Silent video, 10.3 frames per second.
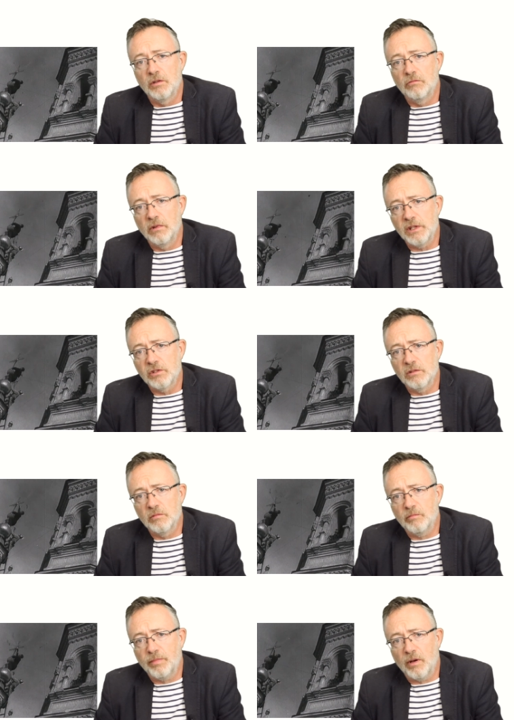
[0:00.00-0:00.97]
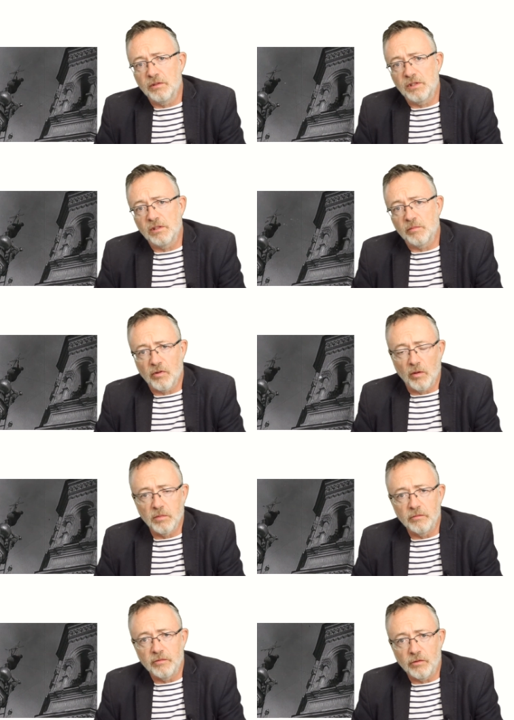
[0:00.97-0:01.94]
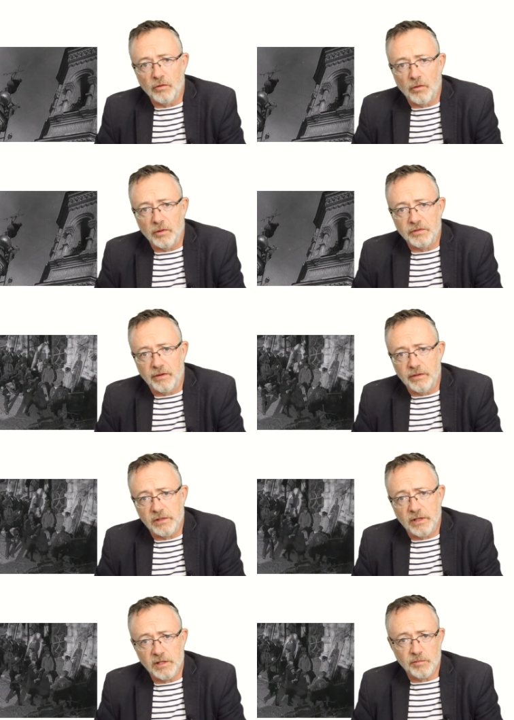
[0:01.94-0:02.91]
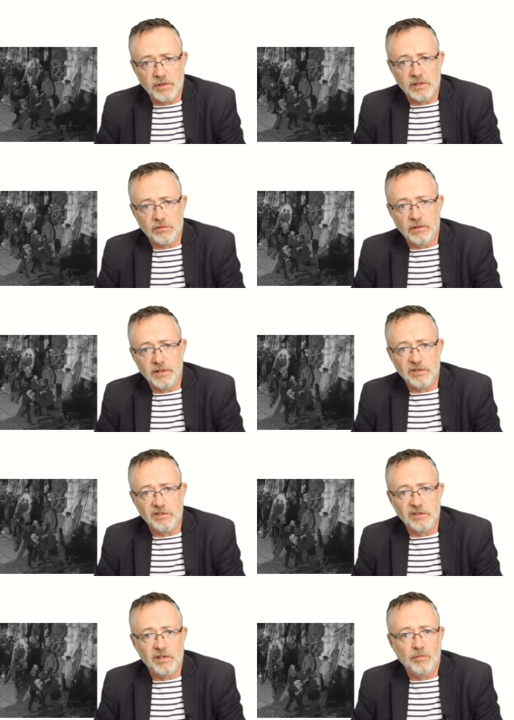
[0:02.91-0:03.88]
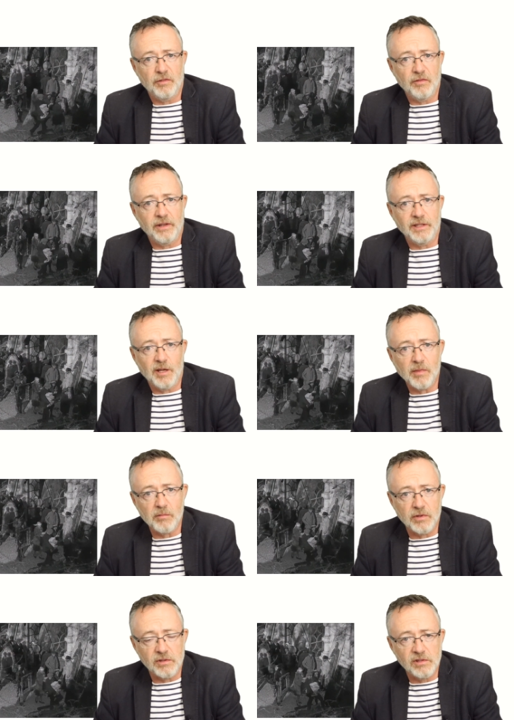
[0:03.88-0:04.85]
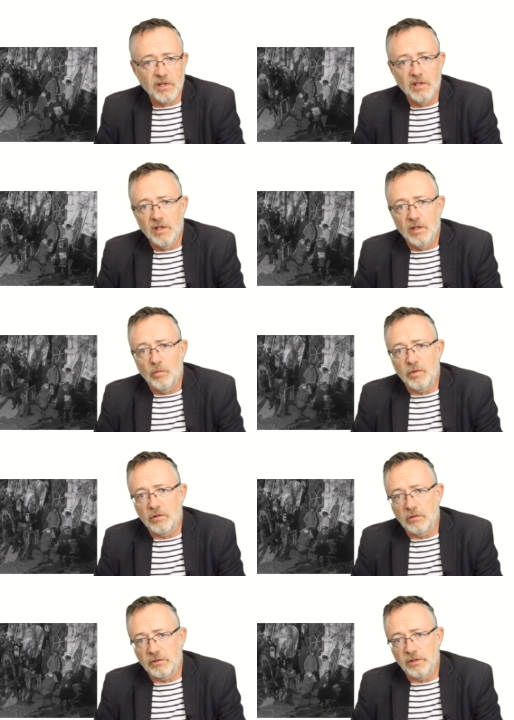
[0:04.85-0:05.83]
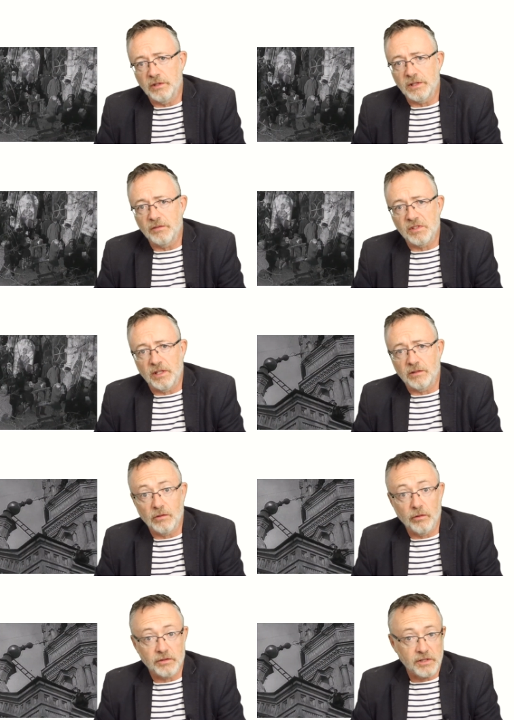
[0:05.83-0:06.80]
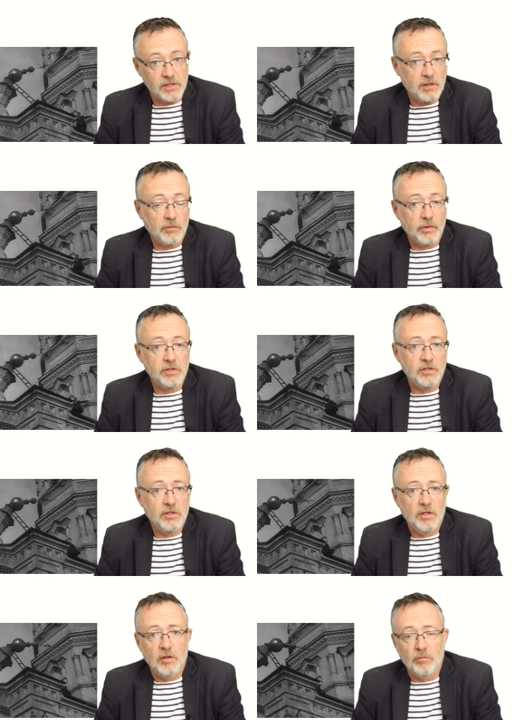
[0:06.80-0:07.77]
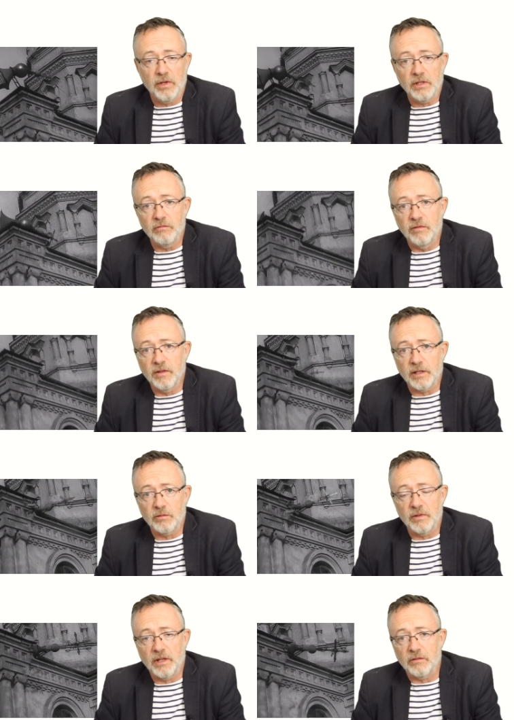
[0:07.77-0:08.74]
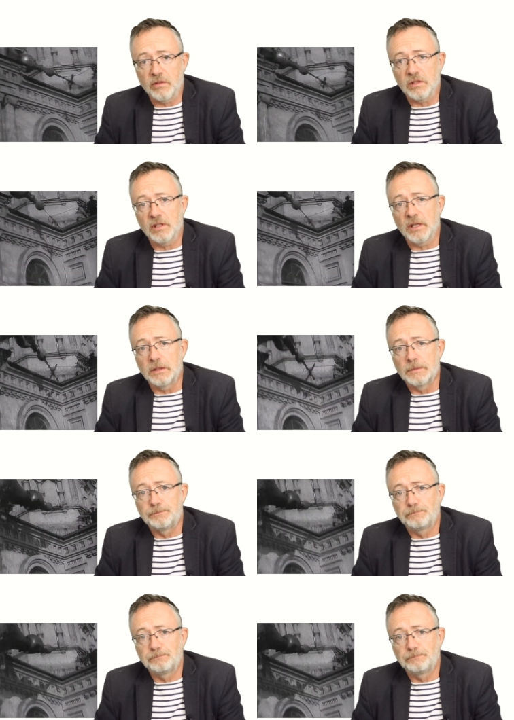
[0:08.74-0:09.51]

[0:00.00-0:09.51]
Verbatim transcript: Religion poses a problem for authoritarian states because religions provide their members with an alternative set of loyalties, some of which may conflict with that of the state.